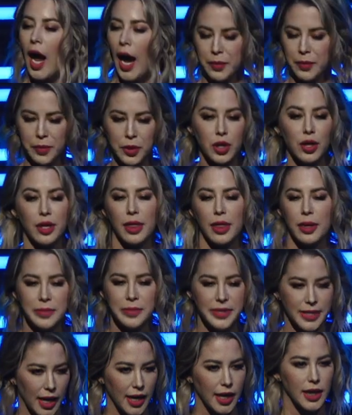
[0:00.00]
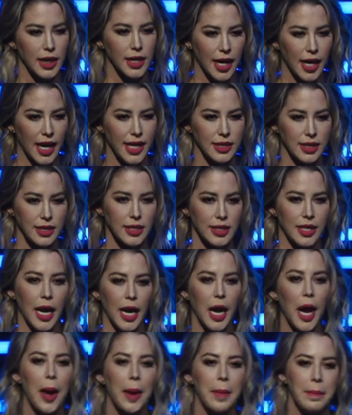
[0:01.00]
I would look them dead in the eyes and
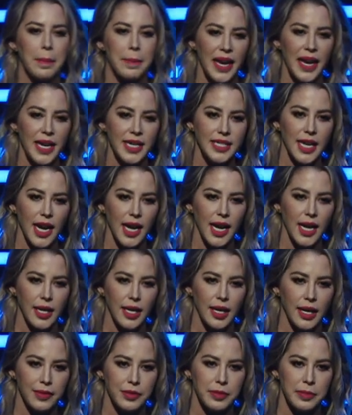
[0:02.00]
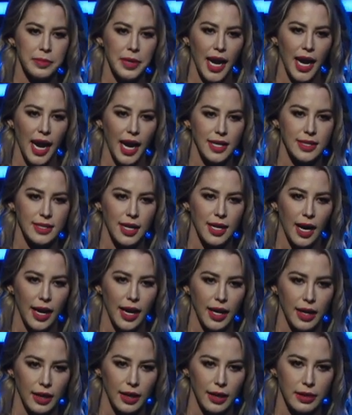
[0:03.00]
say, meditating gives me
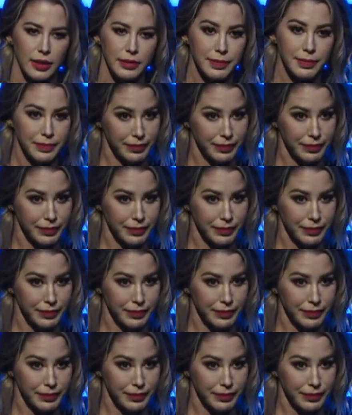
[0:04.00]
anxiety.